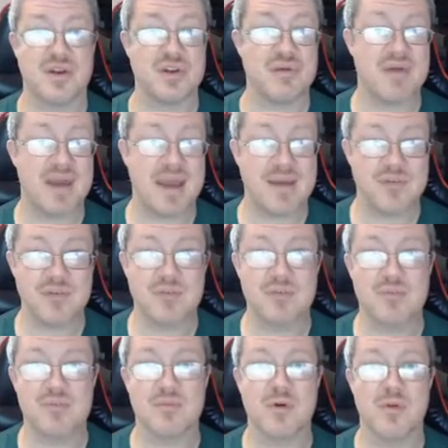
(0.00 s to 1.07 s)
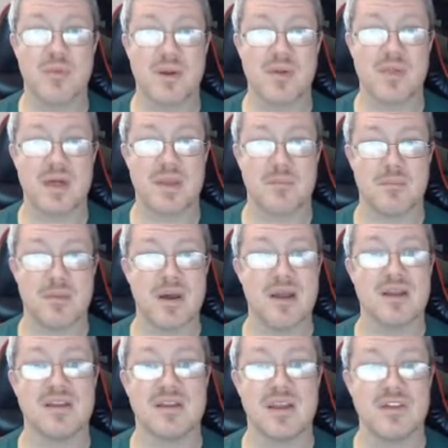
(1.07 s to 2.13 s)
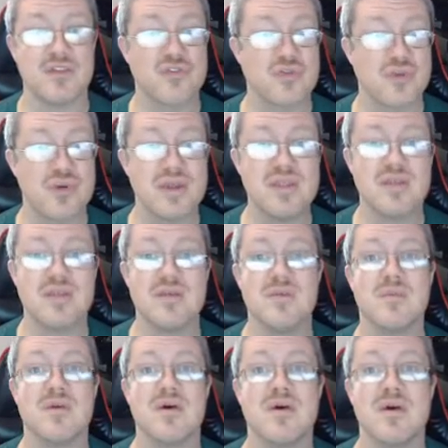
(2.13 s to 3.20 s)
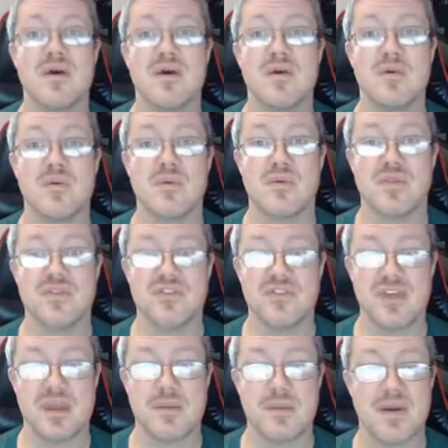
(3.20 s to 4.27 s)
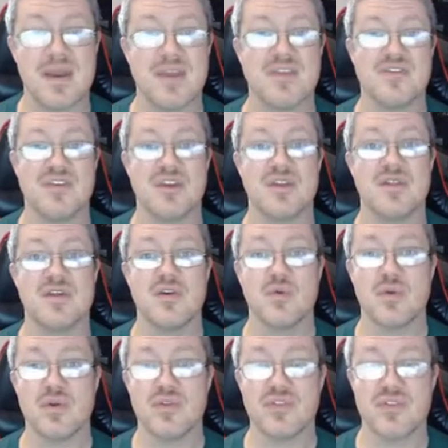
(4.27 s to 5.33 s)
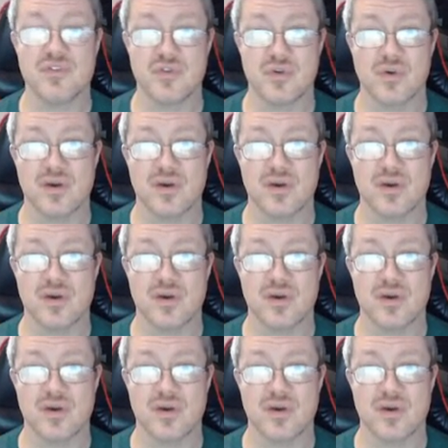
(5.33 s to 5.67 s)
You have to bear that in mind and treat them with the same pacing that you would the story.